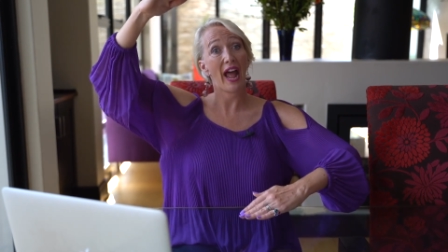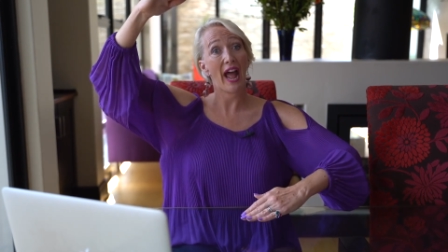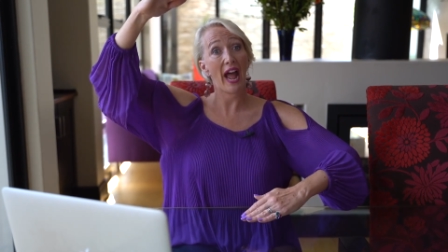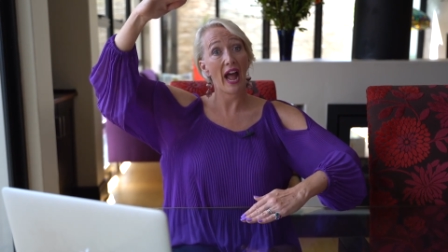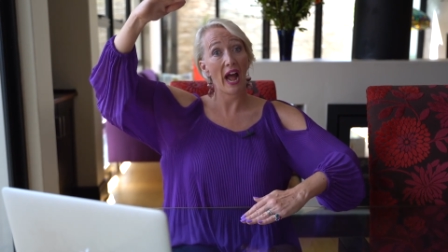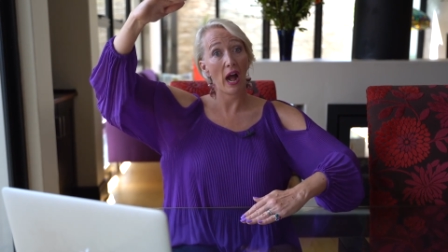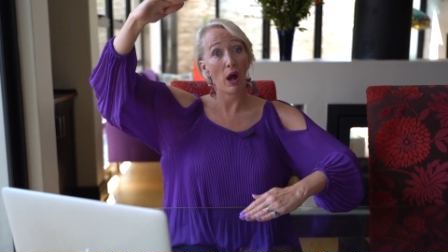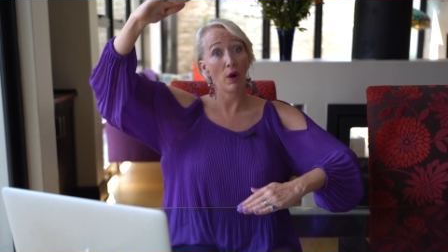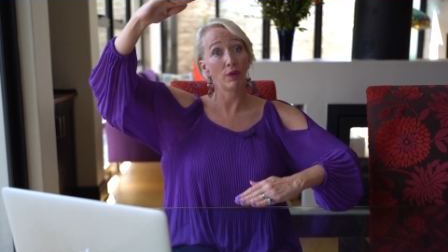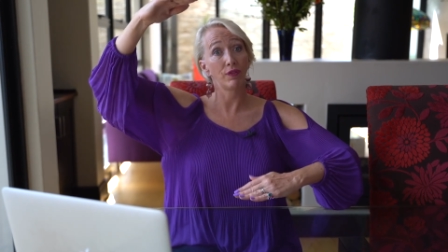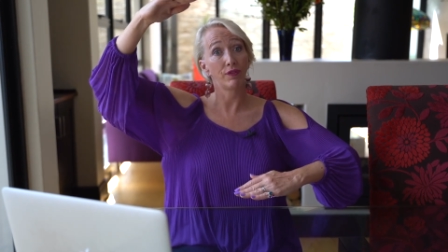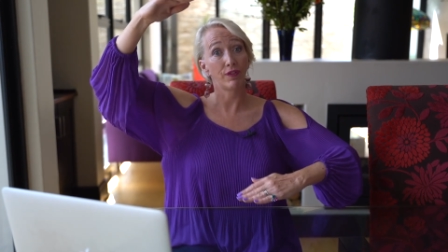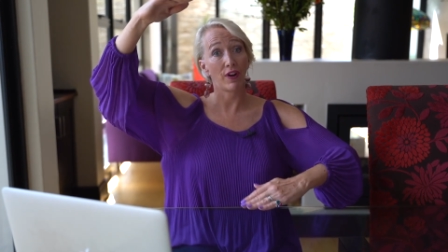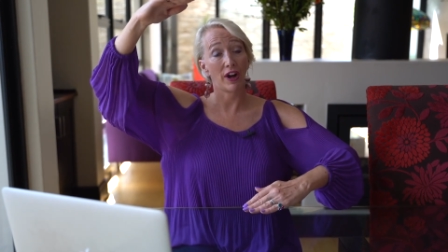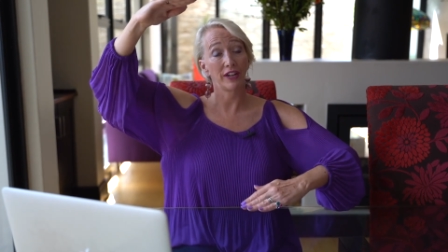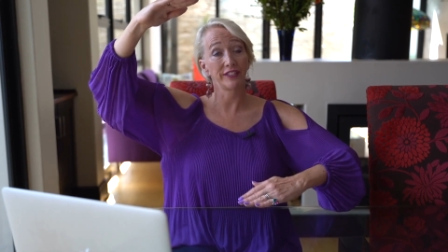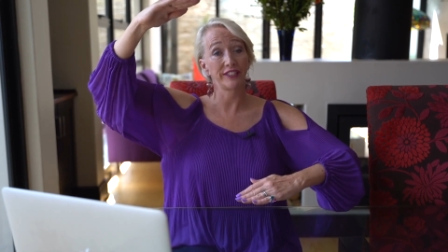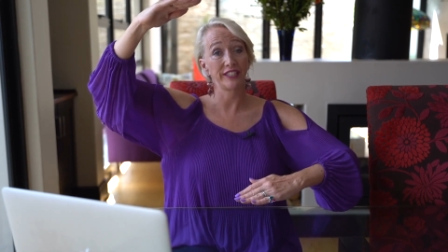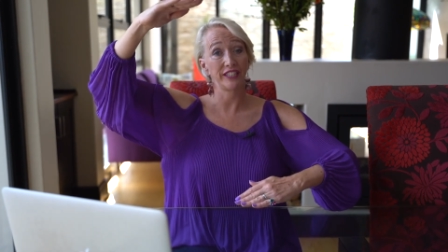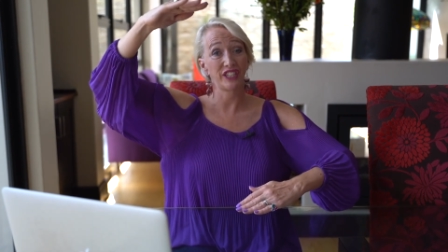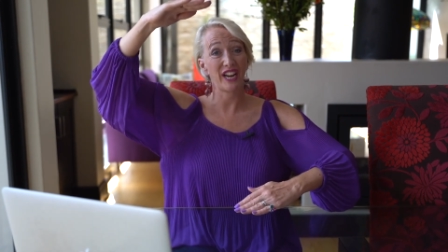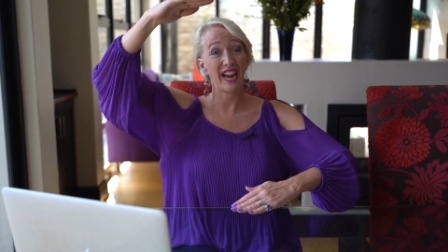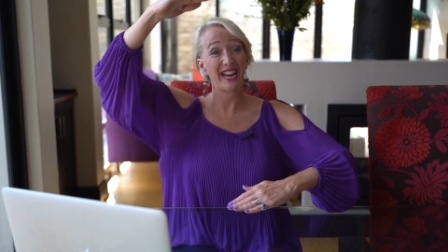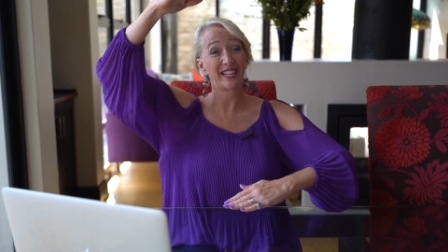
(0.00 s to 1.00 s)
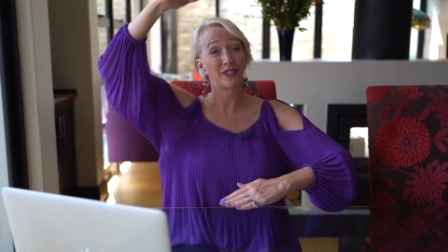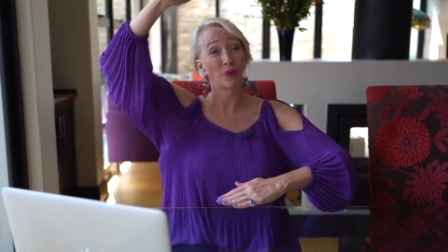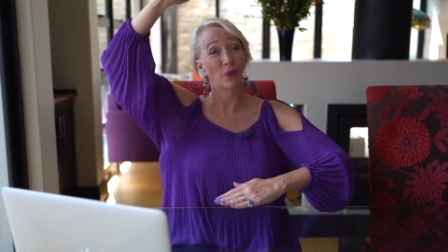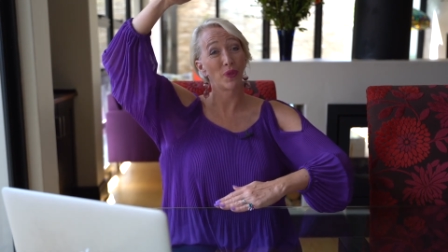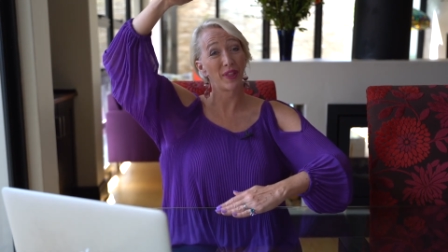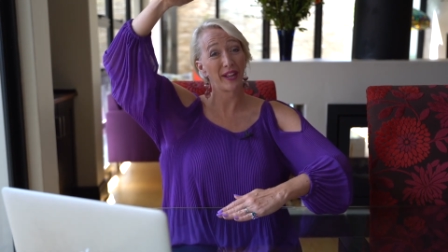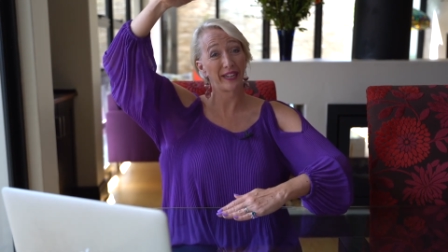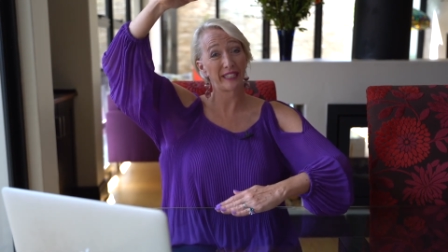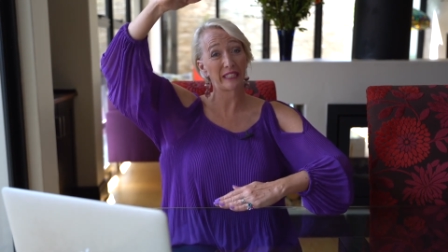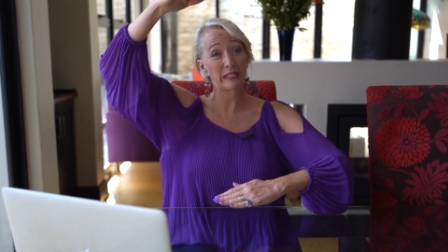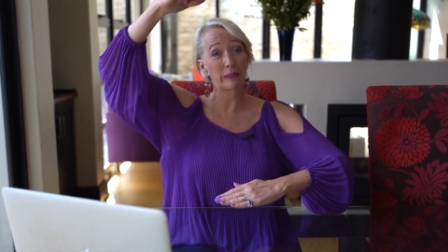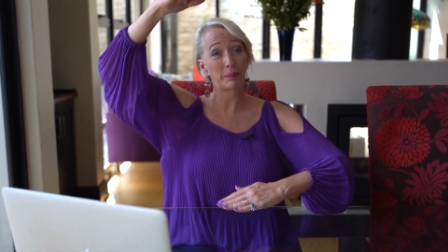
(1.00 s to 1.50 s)
how fast it changes or
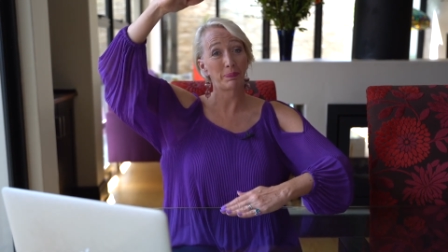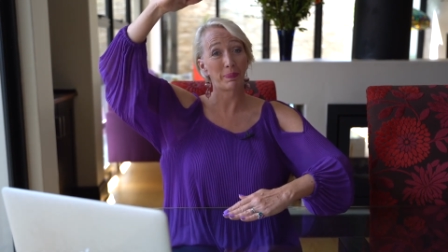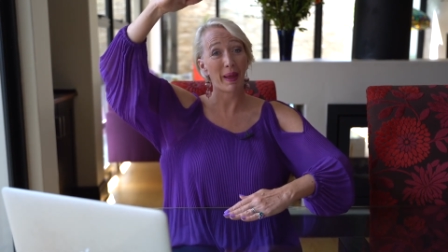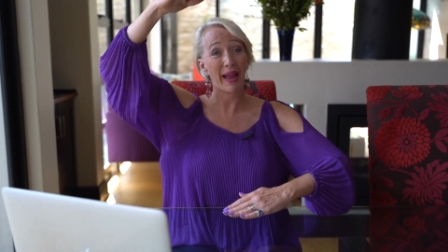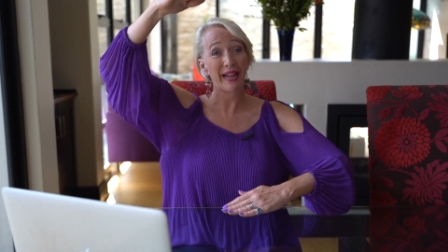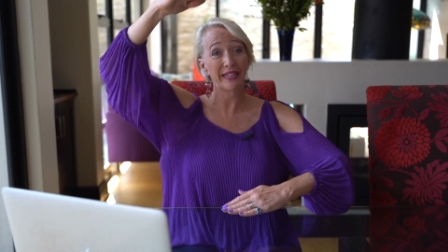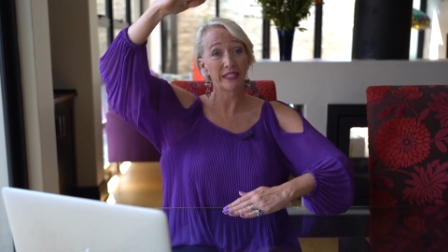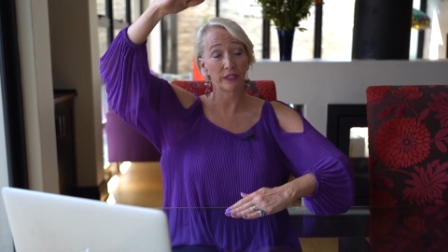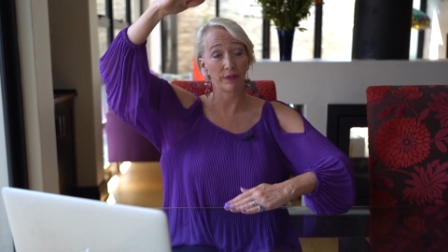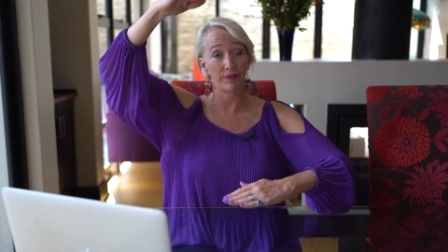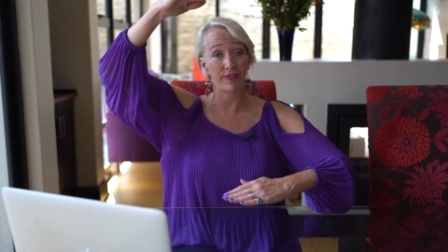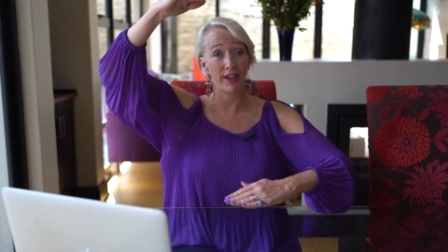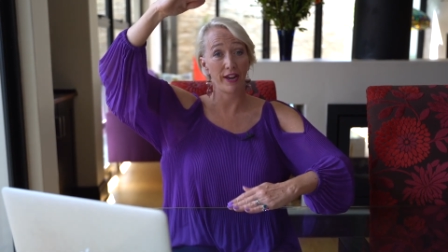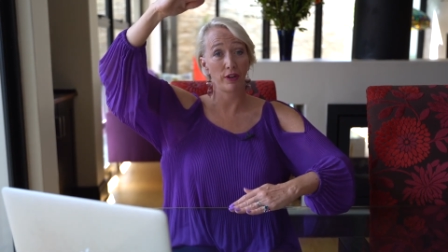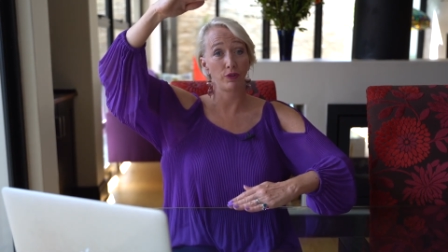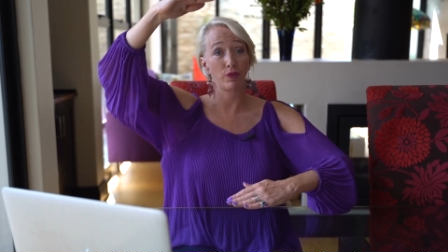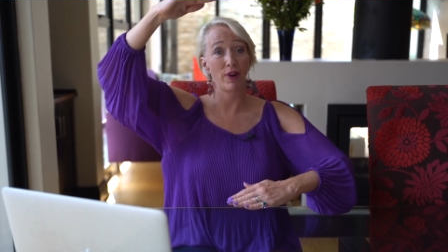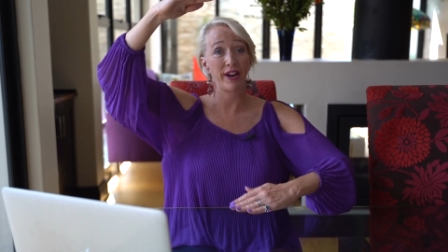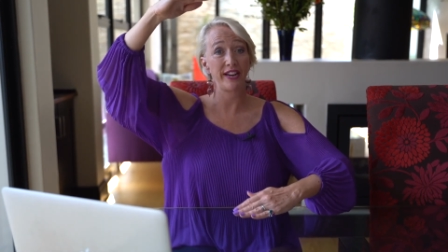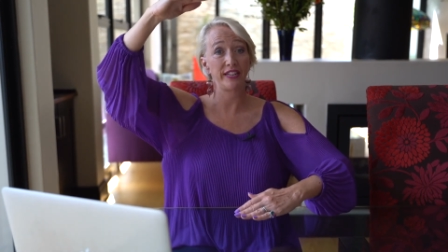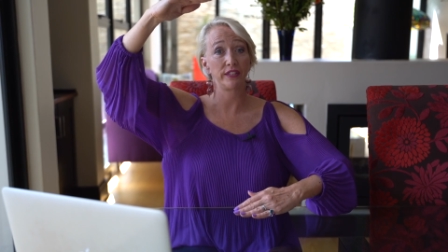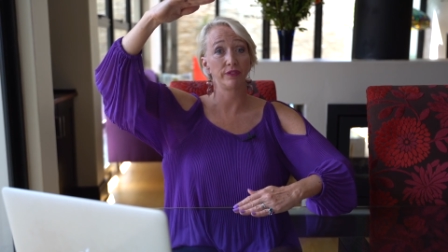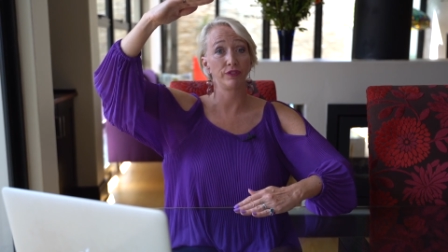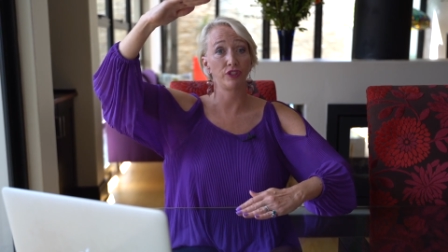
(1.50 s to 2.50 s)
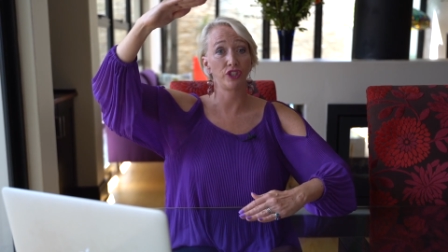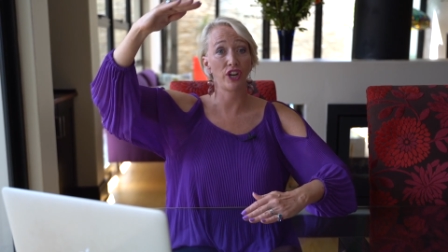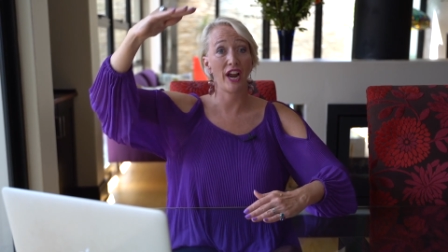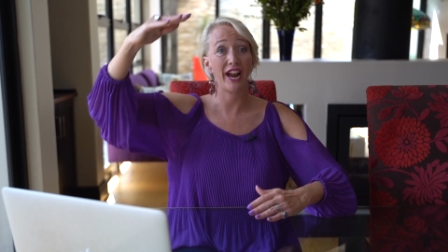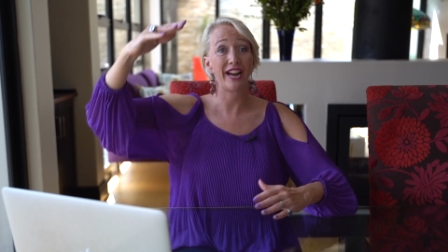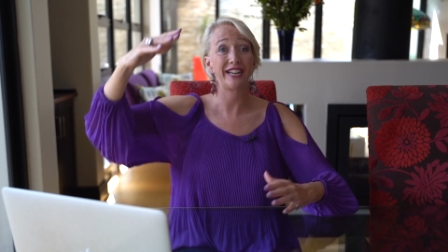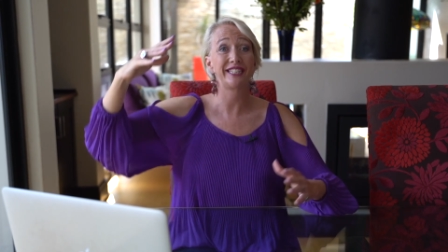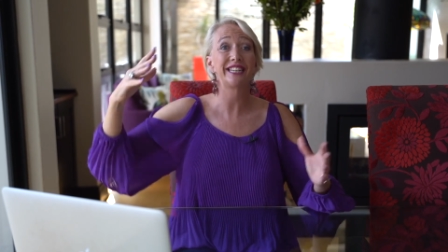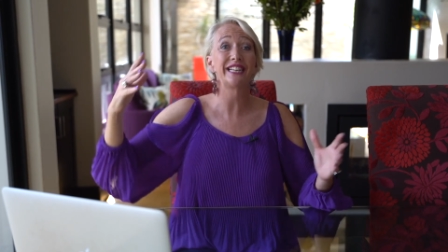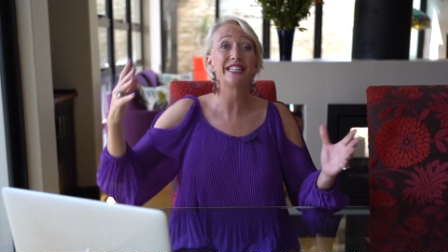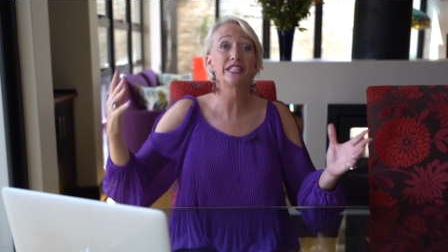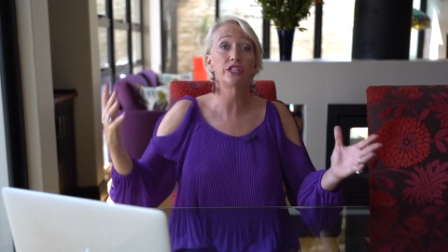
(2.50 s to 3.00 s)
the expanse of that rate of
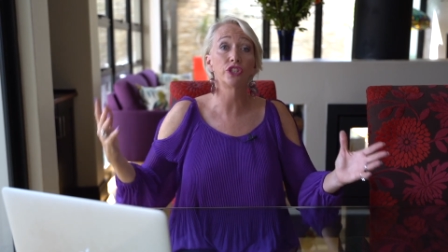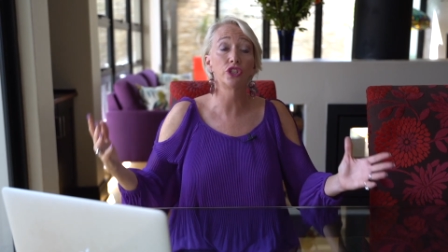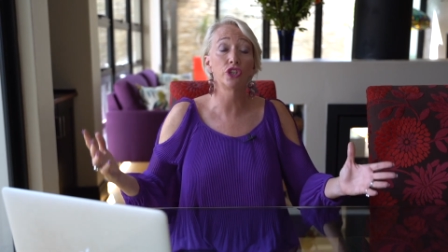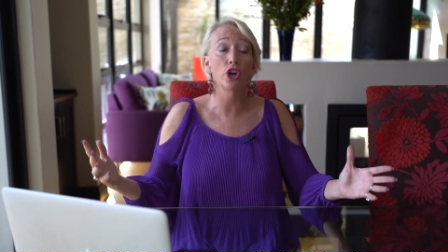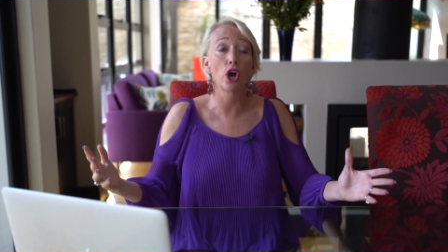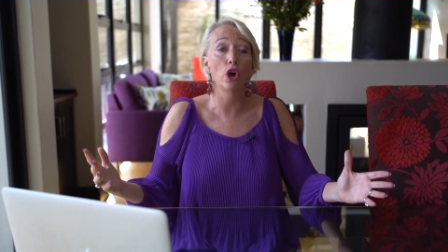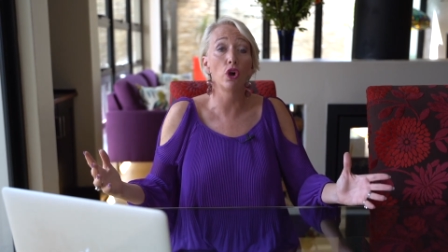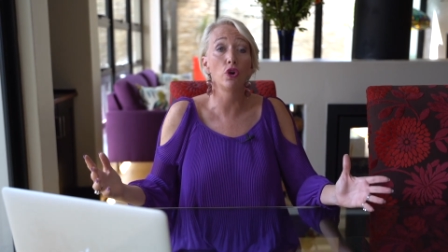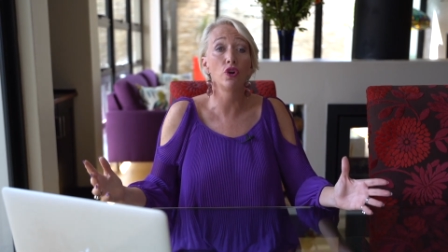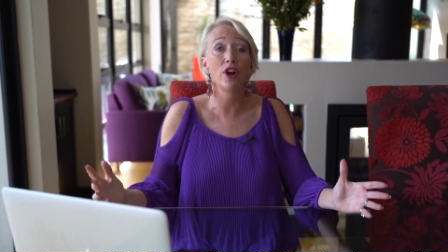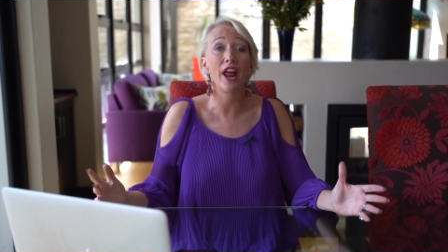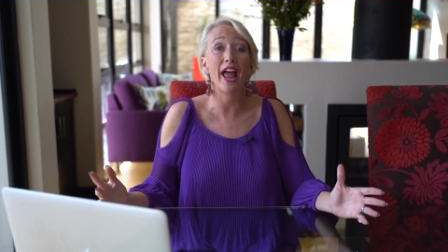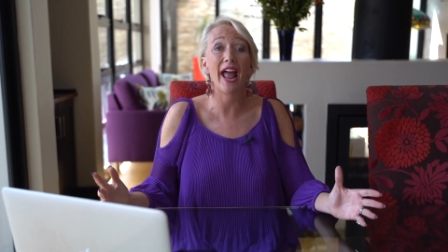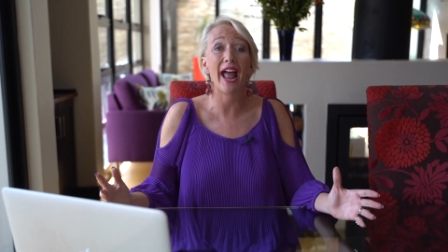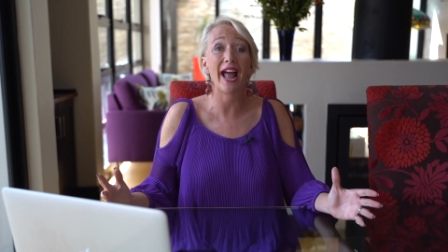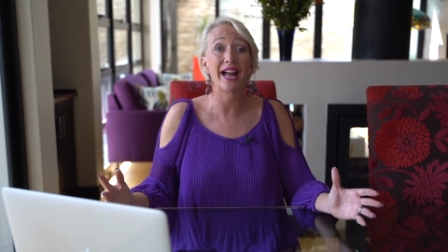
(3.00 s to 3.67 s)
change is known